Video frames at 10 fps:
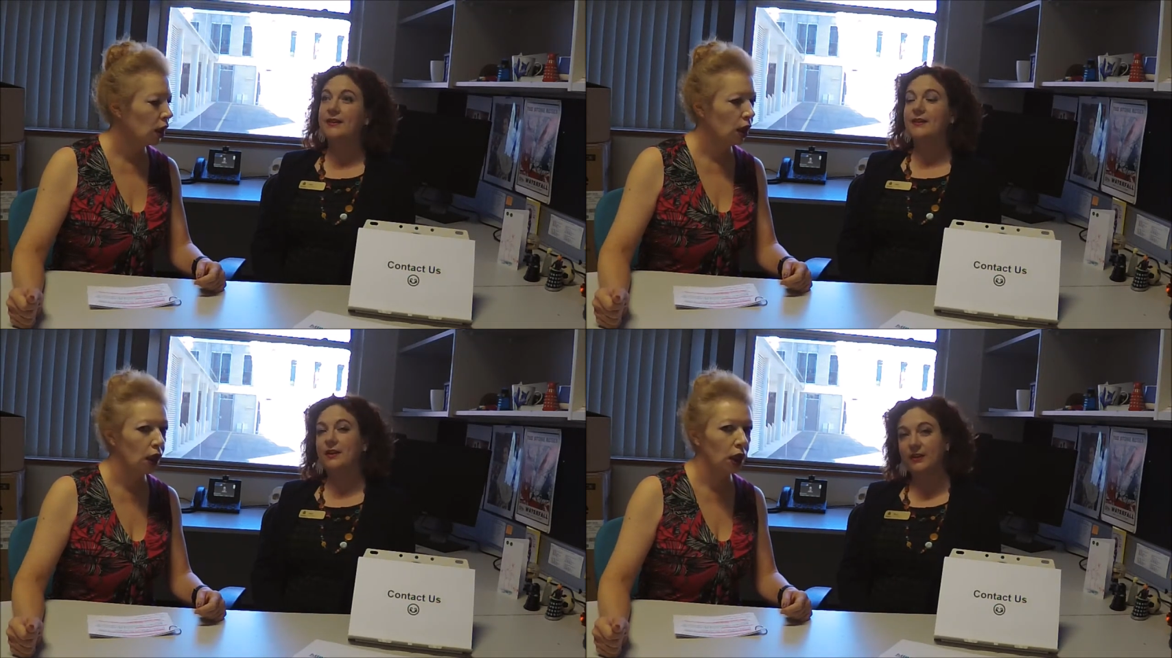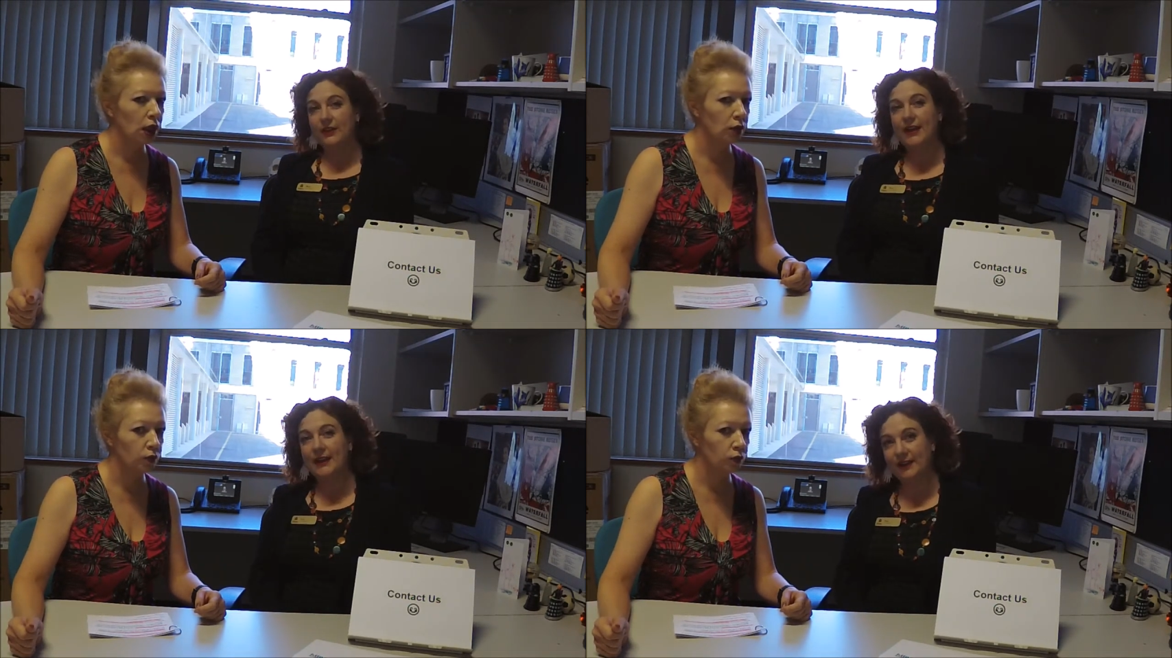Speaker 1: So
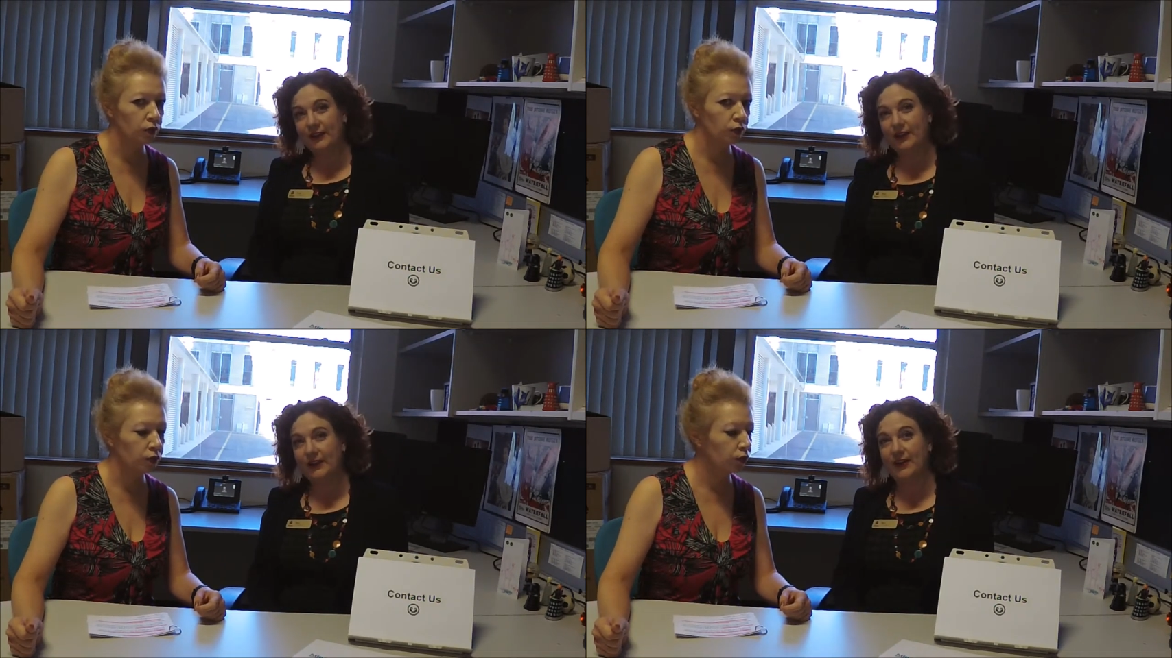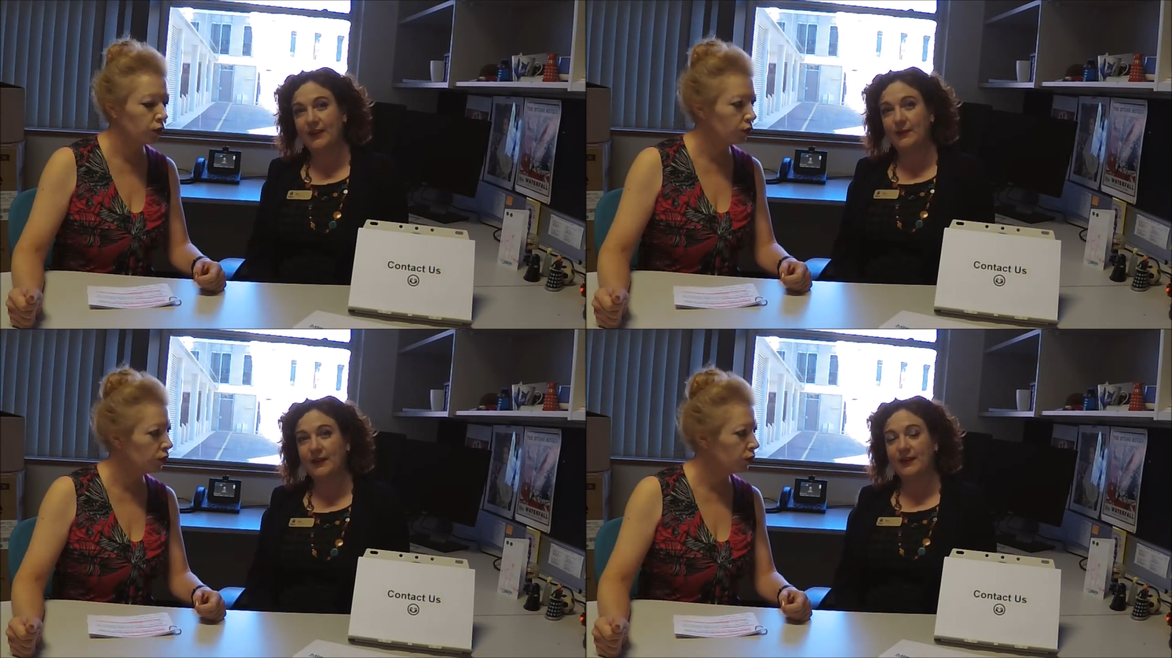you can actually check
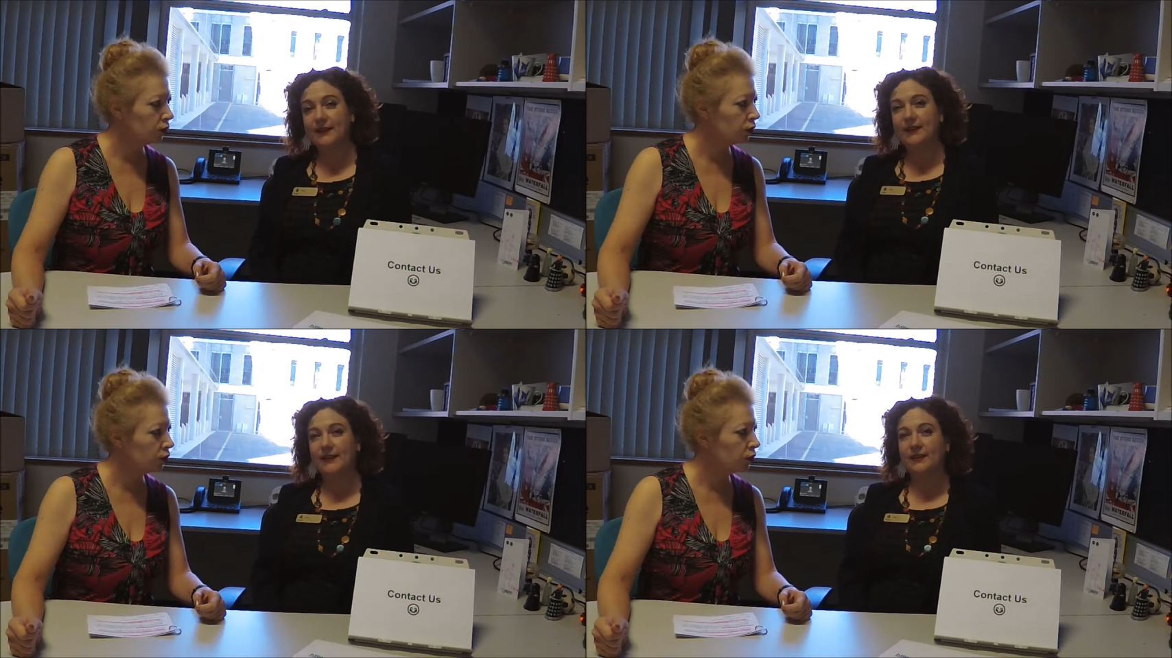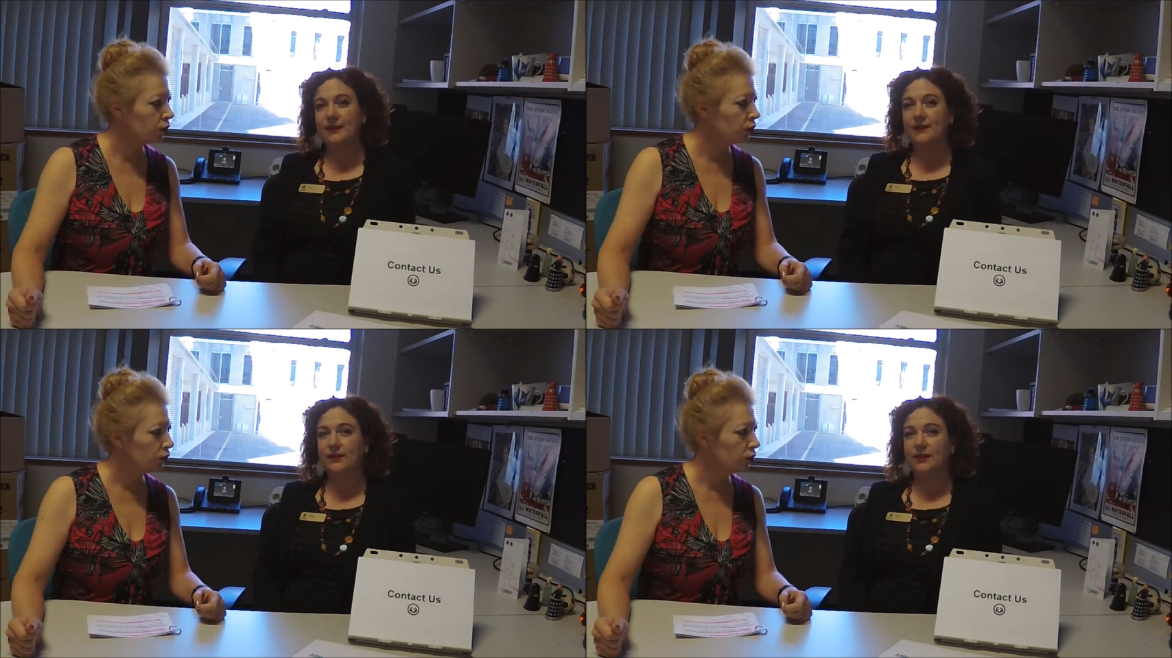in with us and ask
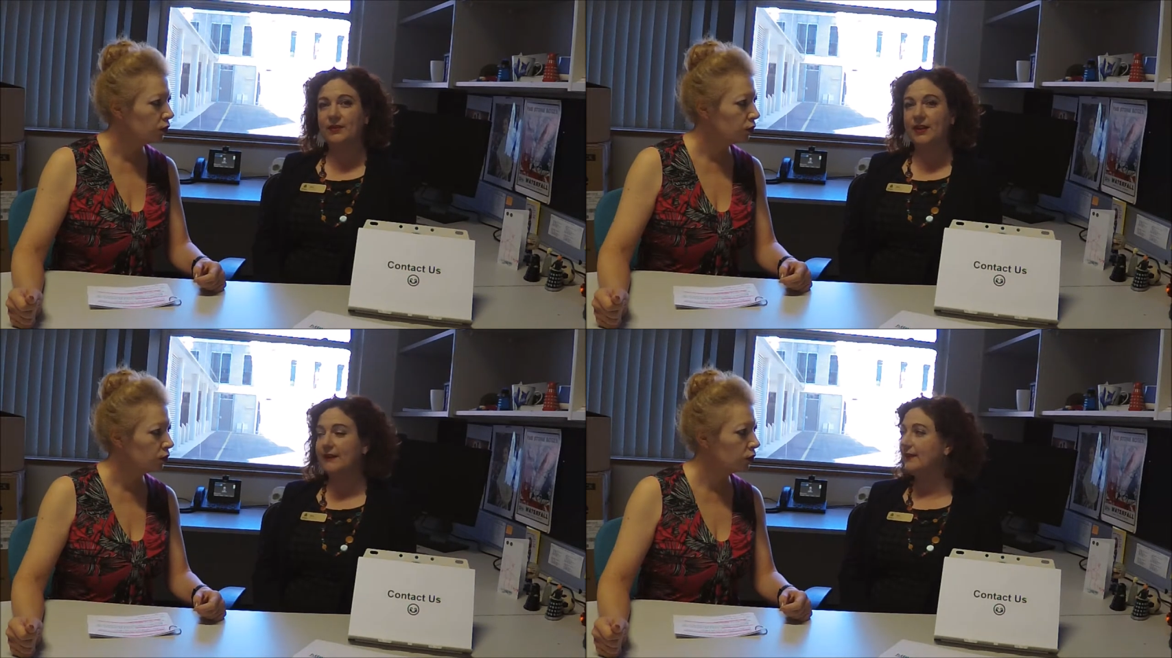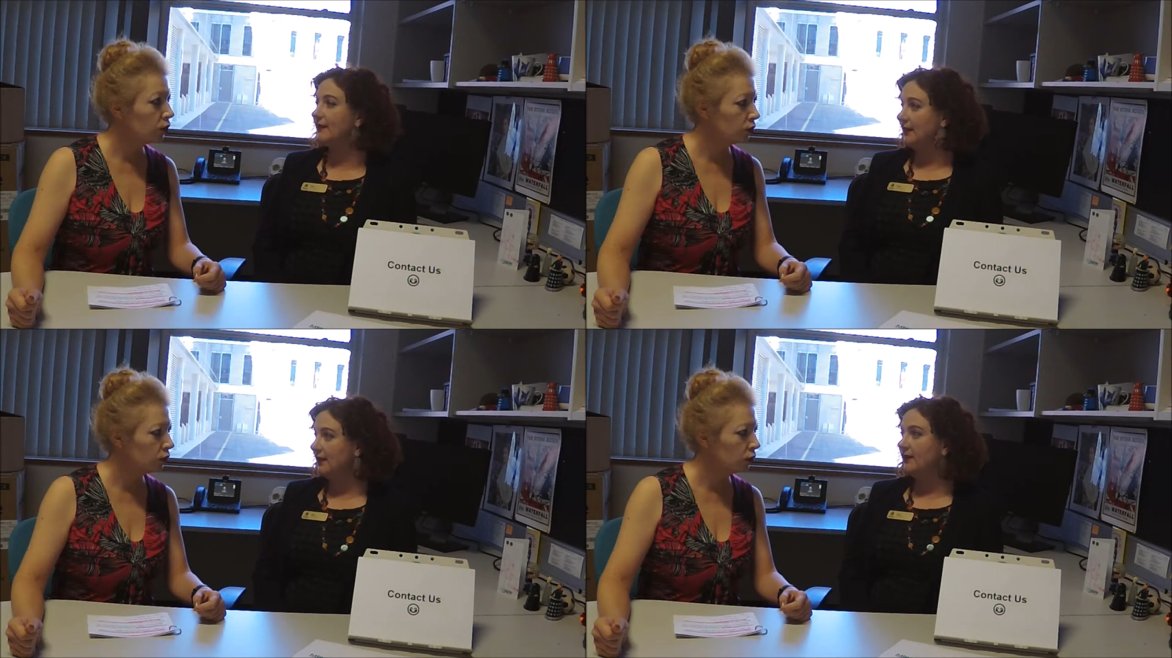us for
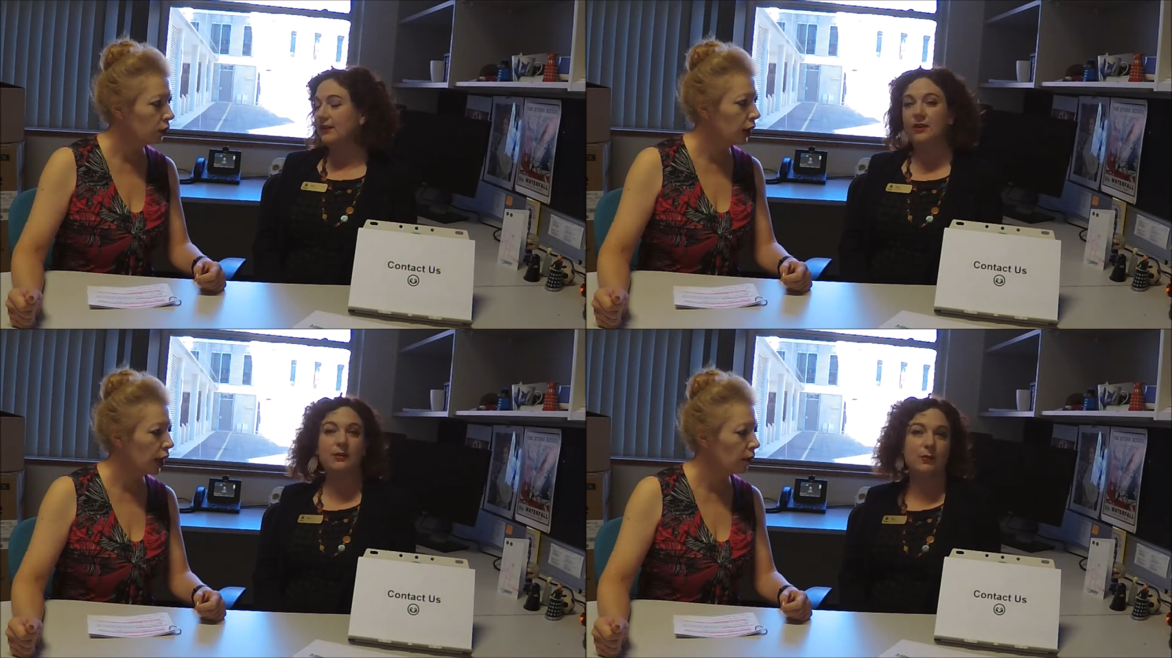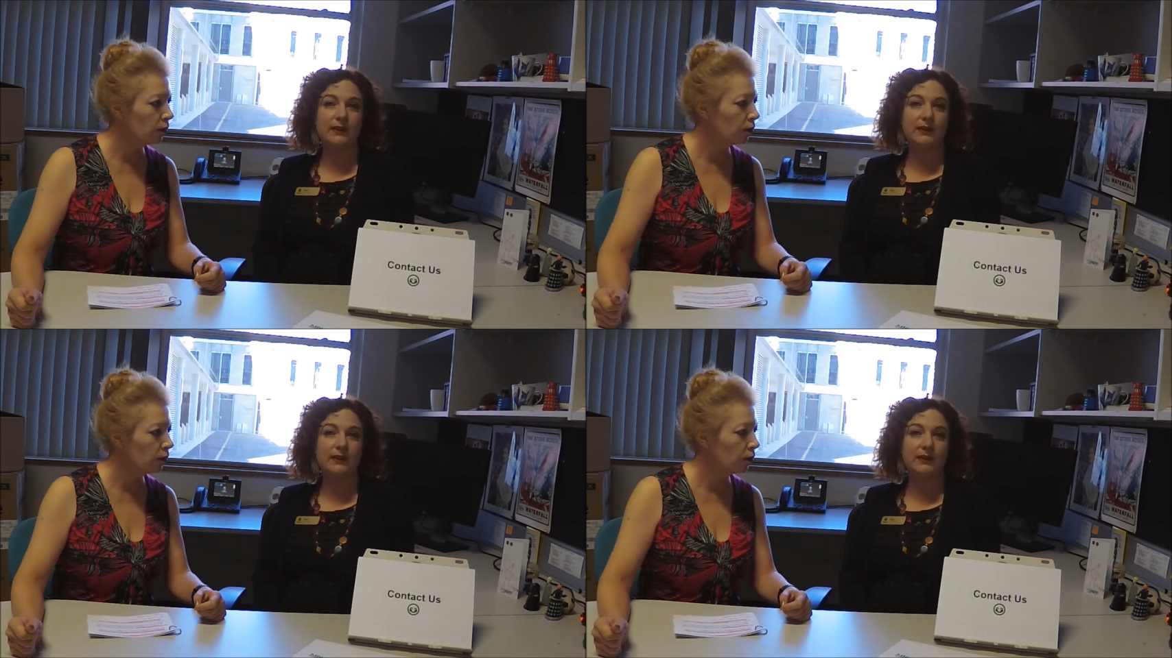advice to help yeah.